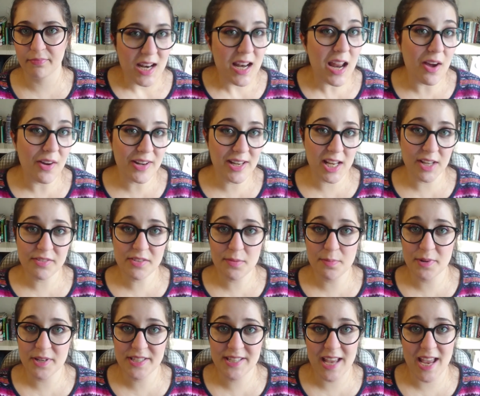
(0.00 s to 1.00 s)
Now, I'd love to
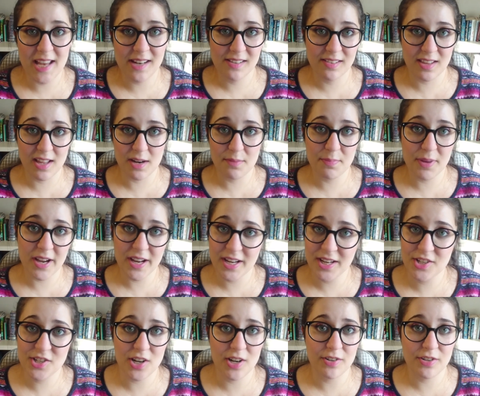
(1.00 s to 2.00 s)
pretend that buying
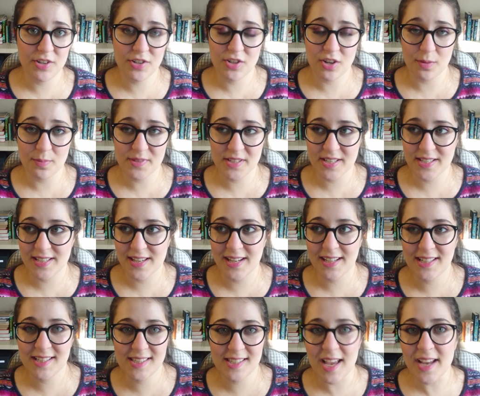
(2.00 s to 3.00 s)
in charity shops is an
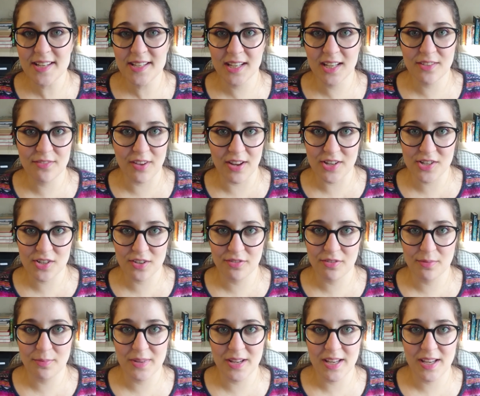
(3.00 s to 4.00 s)
exciting adventure
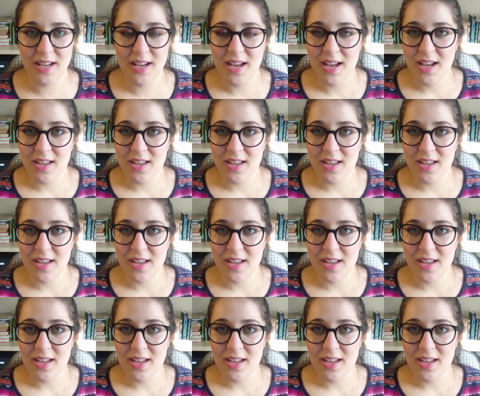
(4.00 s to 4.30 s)
for me,